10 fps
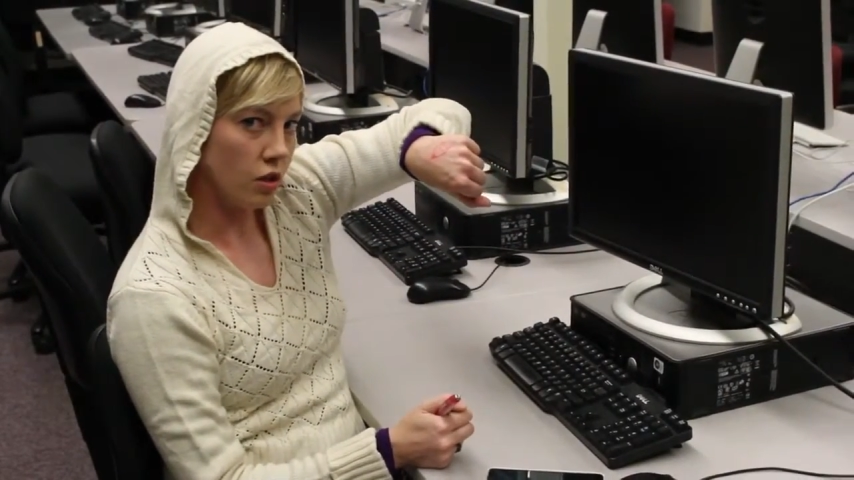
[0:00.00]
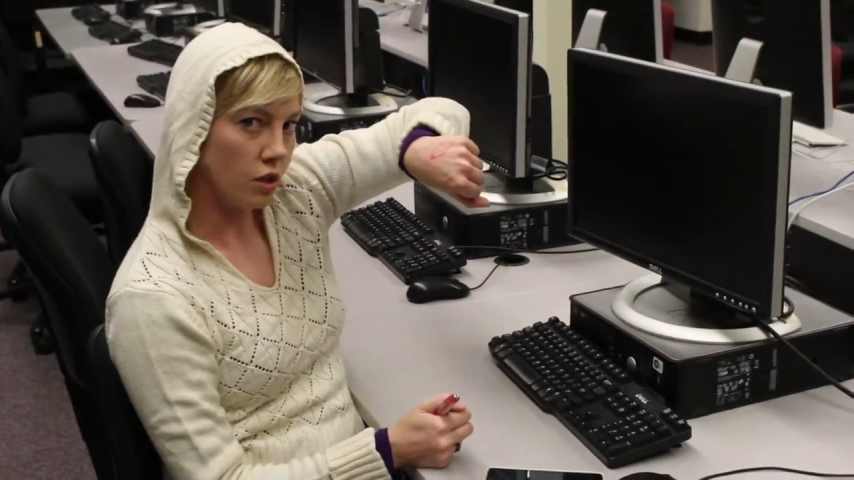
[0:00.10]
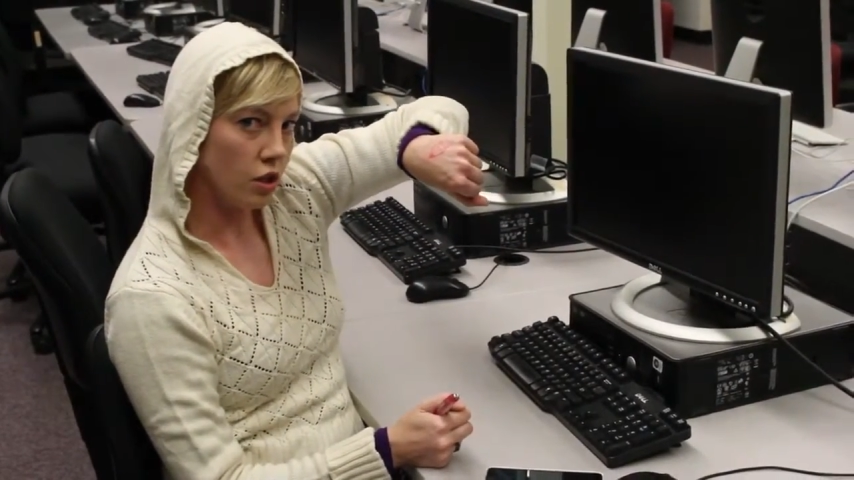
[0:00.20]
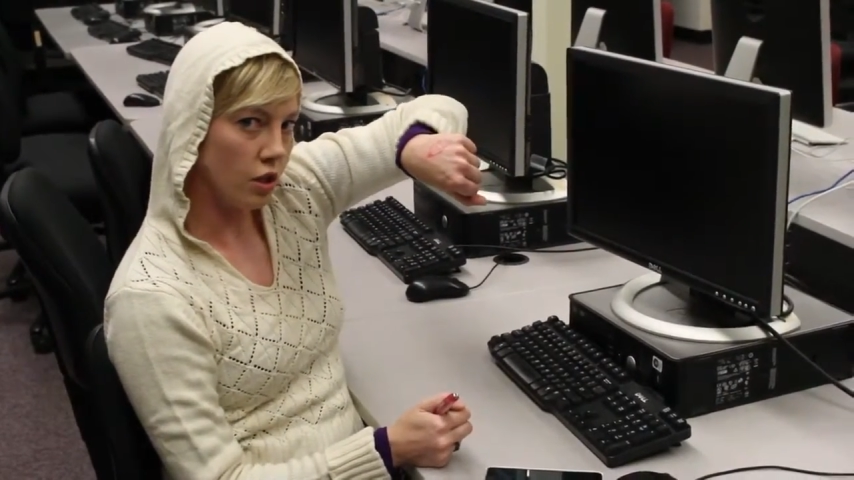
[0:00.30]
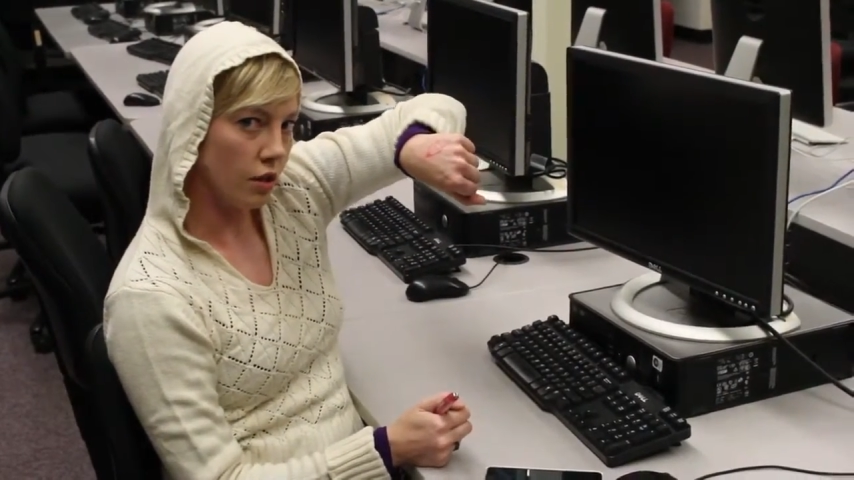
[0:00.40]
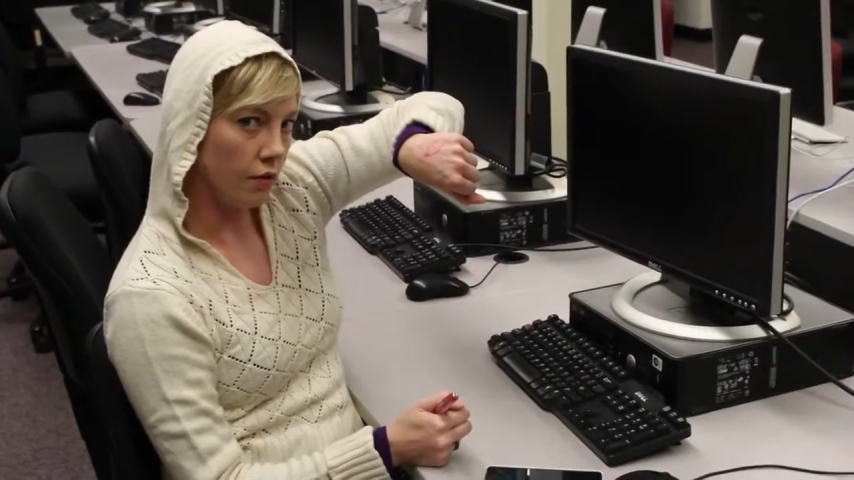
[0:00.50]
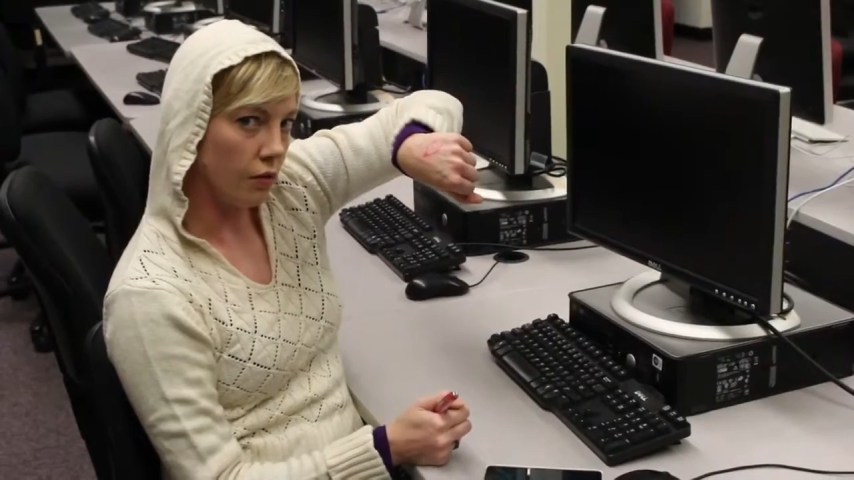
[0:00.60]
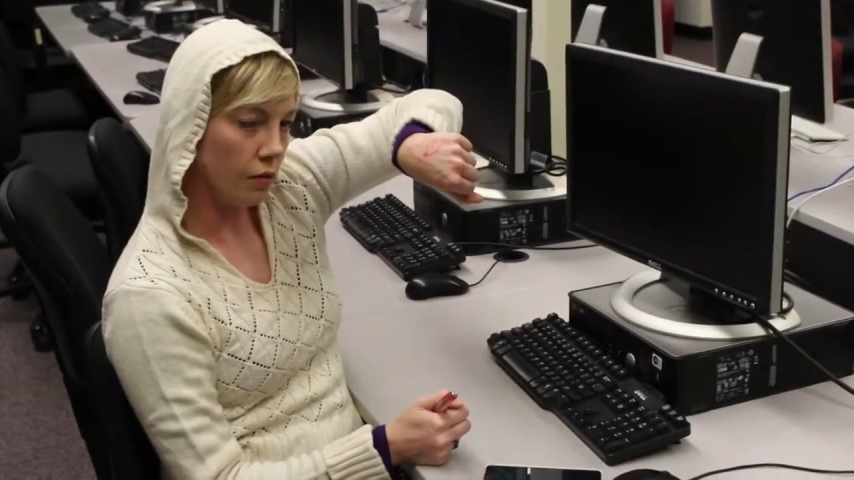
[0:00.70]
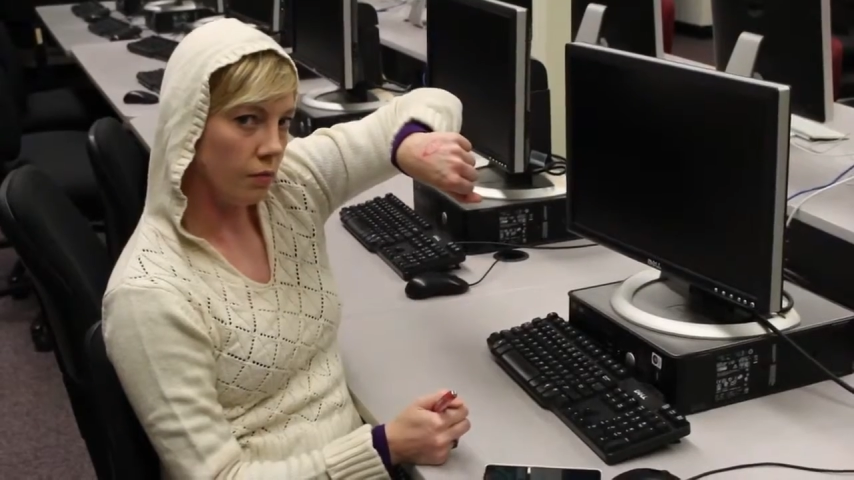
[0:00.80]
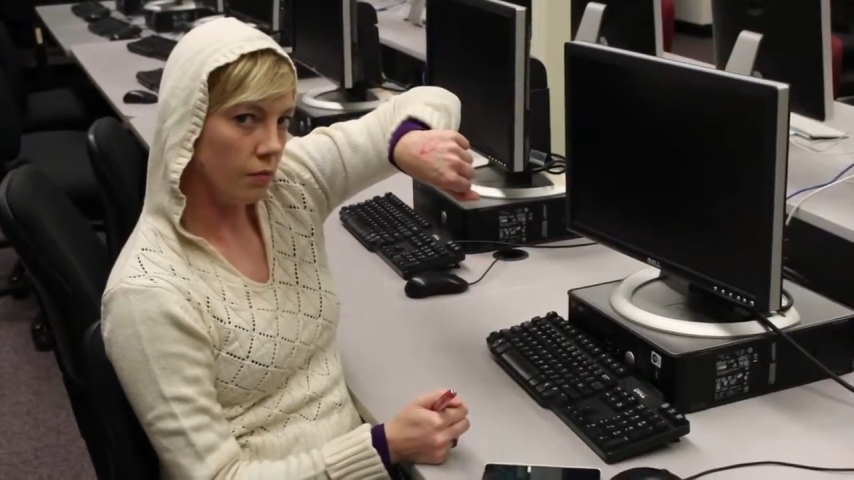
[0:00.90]
she's a she
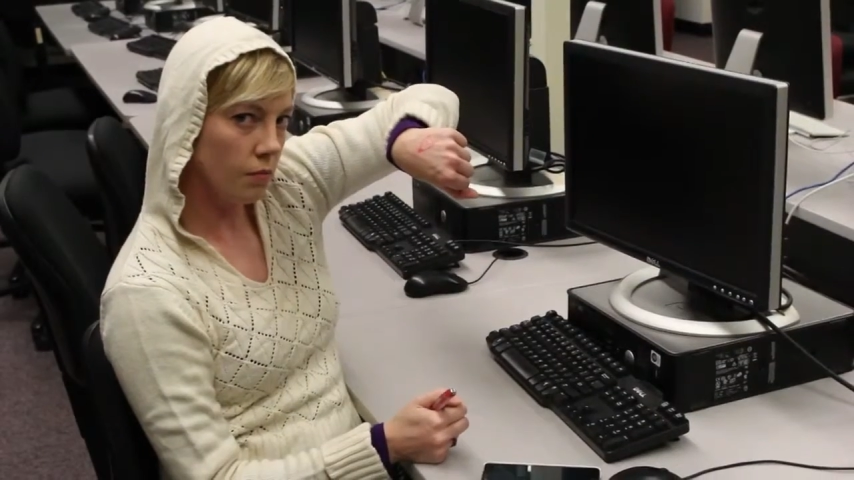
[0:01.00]
double.